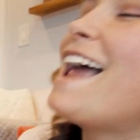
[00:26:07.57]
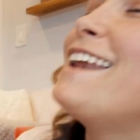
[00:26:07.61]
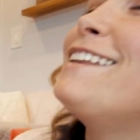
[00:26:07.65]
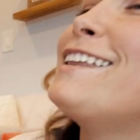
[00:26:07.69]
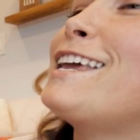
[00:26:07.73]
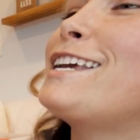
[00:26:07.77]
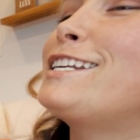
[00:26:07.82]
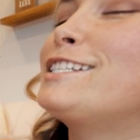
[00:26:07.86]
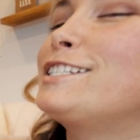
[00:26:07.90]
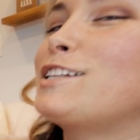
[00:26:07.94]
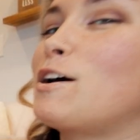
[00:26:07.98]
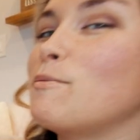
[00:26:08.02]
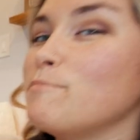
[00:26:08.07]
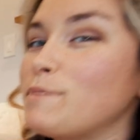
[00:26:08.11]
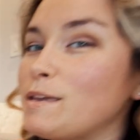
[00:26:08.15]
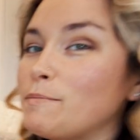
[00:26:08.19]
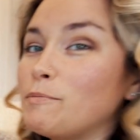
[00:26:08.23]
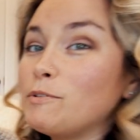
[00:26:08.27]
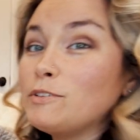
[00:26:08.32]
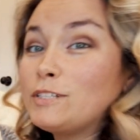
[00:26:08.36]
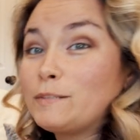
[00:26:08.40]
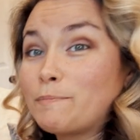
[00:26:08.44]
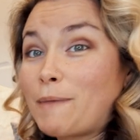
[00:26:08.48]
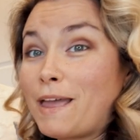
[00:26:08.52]
and like some
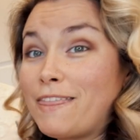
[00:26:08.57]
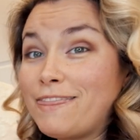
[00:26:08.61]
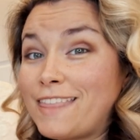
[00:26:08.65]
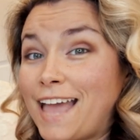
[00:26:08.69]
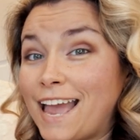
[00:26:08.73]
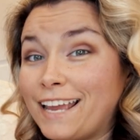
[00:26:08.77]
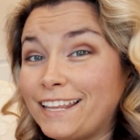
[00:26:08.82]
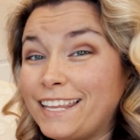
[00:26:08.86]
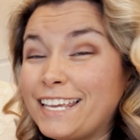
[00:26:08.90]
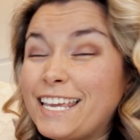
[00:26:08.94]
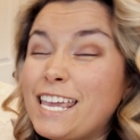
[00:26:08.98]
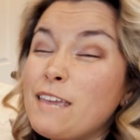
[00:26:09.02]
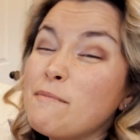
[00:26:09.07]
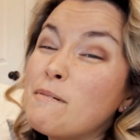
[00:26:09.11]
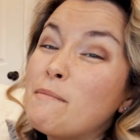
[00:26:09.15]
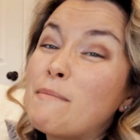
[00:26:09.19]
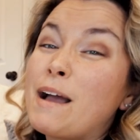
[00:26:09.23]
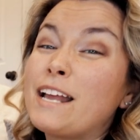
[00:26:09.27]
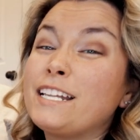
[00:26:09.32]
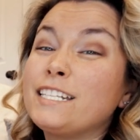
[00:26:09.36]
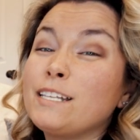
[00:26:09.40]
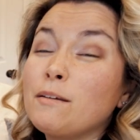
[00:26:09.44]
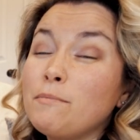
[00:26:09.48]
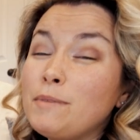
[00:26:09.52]
people spend that like keep in
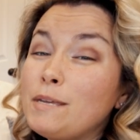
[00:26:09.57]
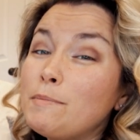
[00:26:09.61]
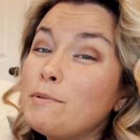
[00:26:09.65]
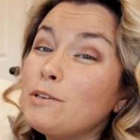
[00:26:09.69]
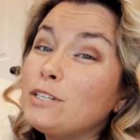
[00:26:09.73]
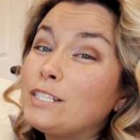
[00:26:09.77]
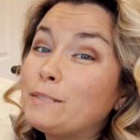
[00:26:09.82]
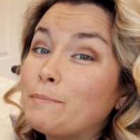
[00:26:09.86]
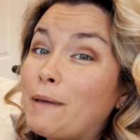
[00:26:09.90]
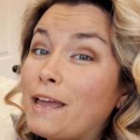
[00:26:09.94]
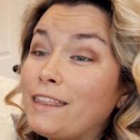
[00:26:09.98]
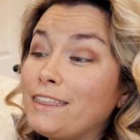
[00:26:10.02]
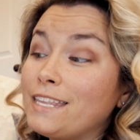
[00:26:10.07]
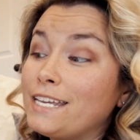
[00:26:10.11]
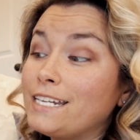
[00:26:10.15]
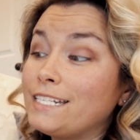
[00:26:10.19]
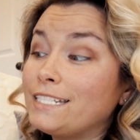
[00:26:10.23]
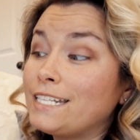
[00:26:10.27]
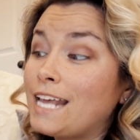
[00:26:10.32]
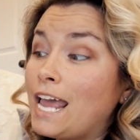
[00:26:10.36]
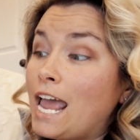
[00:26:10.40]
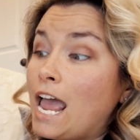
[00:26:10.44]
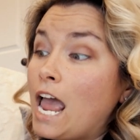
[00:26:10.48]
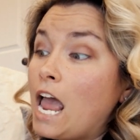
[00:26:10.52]
mind some people spend
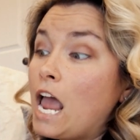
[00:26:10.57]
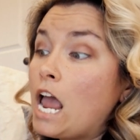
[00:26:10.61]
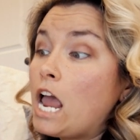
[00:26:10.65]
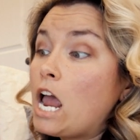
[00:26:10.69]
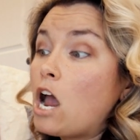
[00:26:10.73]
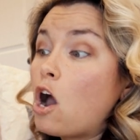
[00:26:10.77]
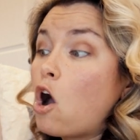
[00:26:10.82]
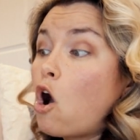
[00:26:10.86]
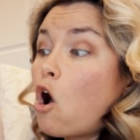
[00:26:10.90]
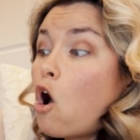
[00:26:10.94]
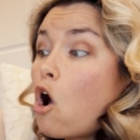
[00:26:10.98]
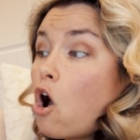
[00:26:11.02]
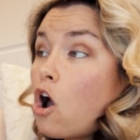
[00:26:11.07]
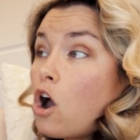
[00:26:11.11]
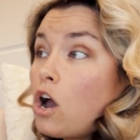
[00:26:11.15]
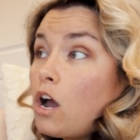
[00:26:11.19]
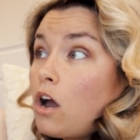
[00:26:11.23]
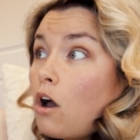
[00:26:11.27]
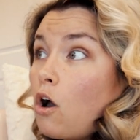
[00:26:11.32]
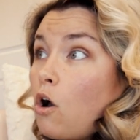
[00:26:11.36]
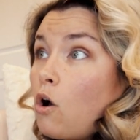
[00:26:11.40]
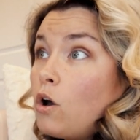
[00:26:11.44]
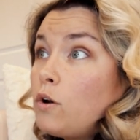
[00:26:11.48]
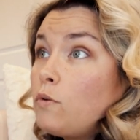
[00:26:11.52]
this
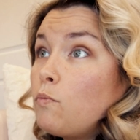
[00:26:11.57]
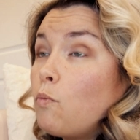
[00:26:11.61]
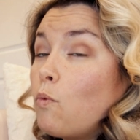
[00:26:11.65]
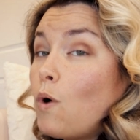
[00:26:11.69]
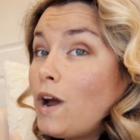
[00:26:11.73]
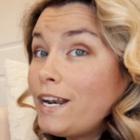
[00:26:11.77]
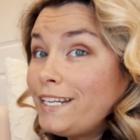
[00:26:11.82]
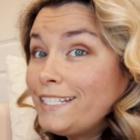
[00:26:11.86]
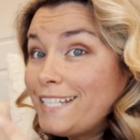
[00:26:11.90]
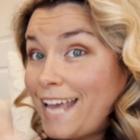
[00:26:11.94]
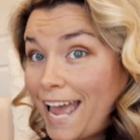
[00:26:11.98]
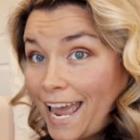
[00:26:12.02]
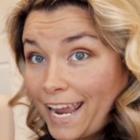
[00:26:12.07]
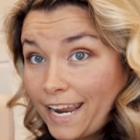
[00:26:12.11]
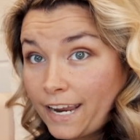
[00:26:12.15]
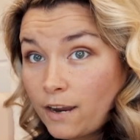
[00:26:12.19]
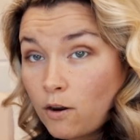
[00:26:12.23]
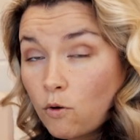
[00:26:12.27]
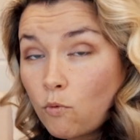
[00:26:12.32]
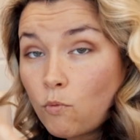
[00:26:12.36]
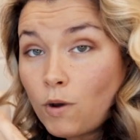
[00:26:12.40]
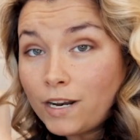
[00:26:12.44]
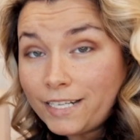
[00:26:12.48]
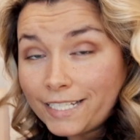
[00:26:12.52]
on one day.
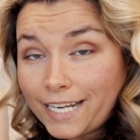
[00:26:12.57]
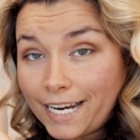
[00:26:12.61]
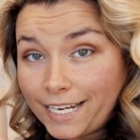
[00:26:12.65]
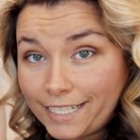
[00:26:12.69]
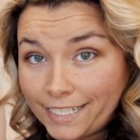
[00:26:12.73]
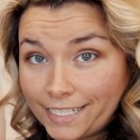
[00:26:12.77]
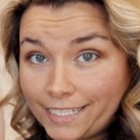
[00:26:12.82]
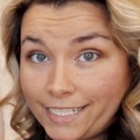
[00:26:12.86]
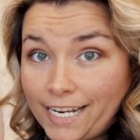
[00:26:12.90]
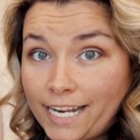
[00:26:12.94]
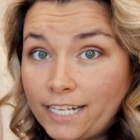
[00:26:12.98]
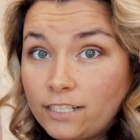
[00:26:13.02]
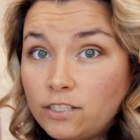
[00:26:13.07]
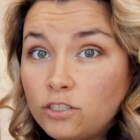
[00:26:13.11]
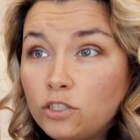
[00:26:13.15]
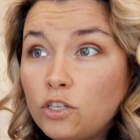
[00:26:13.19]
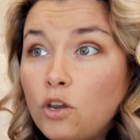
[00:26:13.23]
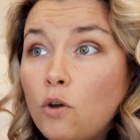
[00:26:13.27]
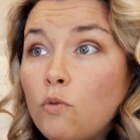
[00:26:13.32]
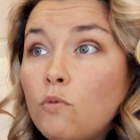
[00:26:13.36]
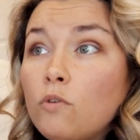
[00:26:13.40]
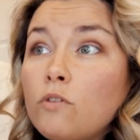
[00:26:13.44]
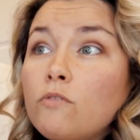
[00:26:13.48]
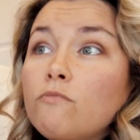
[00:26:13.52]
One day in the states.
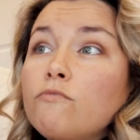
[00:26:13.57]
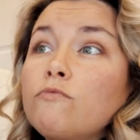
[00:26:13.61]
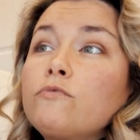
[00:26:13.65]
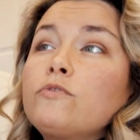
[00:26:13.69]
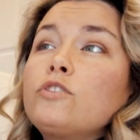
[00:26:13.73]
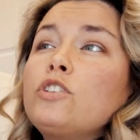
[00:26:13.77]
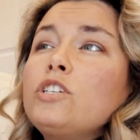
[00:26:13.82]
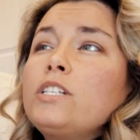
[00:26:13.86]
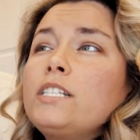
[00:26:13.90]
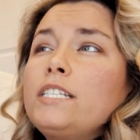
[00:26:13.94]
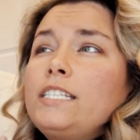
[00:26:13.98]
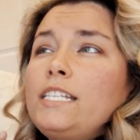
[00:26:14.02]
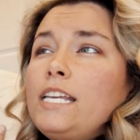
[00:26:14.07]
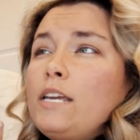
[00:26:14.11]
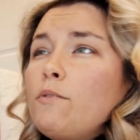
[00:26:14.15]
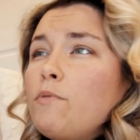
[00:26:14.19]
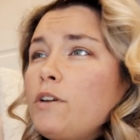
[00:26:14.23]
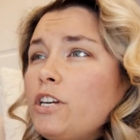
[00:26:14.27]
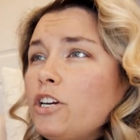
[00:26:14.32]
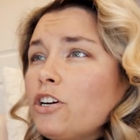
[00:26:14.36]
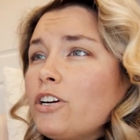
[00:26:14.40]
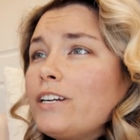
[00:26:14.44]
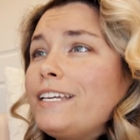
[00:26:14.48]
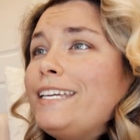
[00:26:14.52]
So just see
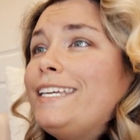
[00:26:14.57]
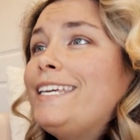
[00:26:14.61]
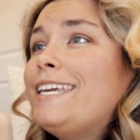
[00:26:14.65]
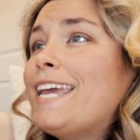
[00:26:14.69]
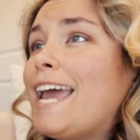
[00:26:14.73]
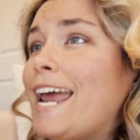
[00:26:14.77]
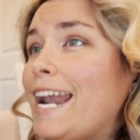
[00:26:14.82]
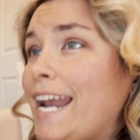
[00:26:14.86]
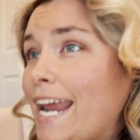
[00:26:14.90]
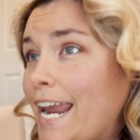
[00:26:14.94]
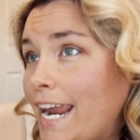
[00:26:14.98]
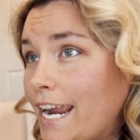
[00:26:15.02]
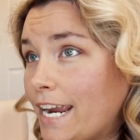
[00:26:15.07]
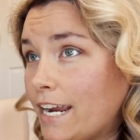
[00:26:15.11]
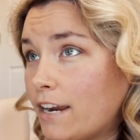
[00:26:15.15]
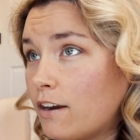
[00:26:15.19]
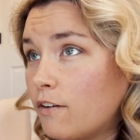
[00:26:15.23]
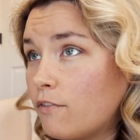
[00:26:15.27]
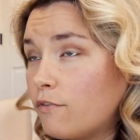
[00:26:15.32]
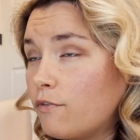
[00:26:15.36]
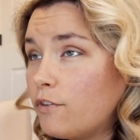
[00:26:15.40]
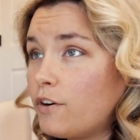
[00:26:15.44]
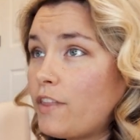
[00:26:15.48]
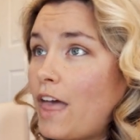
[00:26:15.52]
what you're
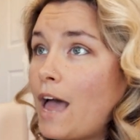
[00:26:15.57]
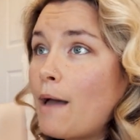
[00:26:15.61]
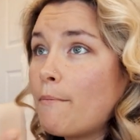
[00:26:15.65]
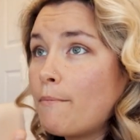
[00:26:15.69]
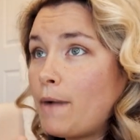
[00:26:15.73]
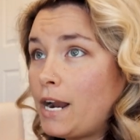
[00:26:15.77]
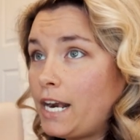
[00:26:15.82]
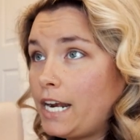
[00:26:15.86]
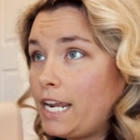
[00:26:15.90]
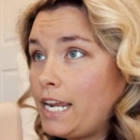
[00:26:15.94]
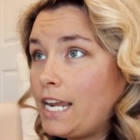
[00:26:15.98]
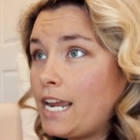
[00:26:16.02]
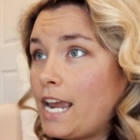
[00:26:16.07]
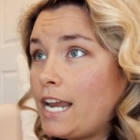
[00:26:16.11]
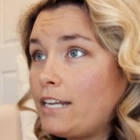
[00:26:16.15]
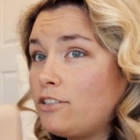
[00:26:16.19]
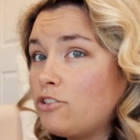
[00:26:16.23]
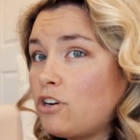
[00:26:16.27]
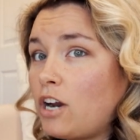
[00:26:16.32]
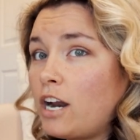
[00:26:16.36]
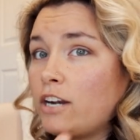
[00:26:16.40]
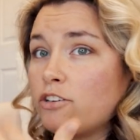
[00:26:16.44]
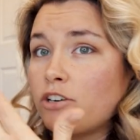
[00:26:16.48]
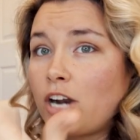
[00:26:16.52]
getting for that money and
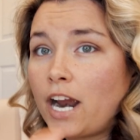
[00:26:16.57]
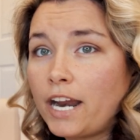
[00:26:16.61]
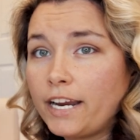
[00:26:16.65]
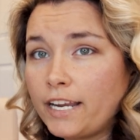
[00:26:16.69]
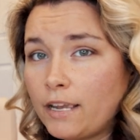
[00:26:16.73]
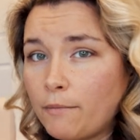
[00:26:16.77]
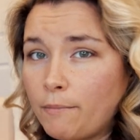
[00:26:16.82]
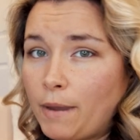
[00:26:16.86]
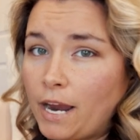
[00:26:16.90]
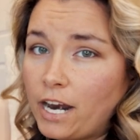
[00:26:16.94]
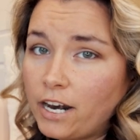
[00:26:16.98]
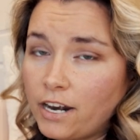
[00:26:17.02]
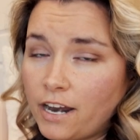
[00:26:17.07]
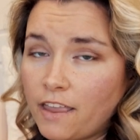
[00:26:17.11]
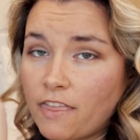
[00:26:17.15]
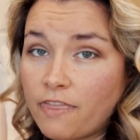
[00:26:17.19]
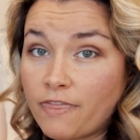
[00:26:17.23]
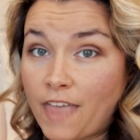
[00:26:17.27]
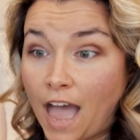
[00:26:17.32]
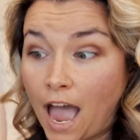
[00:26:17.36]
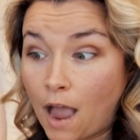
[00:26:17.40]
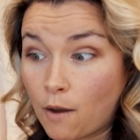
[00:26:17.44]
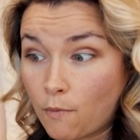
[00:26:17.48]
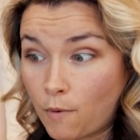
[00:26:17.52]
try, try and compare
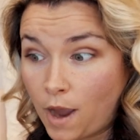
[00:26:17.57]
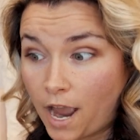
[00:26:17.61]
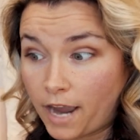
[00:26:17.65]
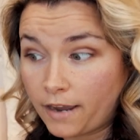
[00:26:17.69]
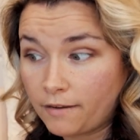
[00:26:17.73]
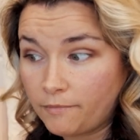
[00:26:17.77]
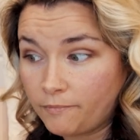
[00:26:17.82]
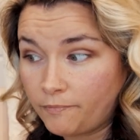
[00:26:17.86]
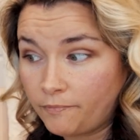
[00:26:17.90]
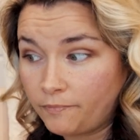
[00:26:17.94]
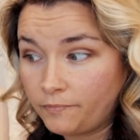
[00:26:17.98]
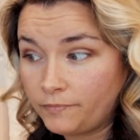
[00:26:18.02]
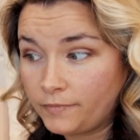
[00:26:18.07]
it that way.